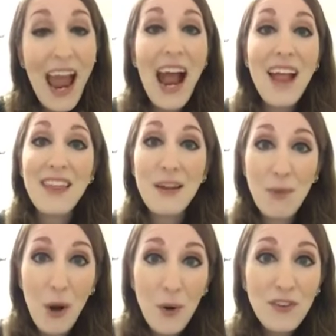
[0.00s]
and then
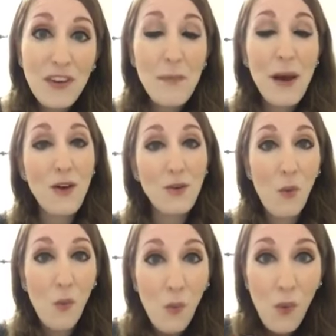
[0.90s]
post about
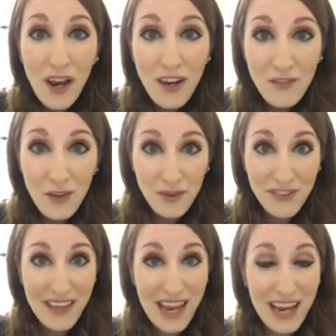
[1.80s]
one of those
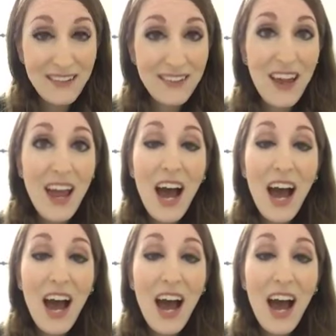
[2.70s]
things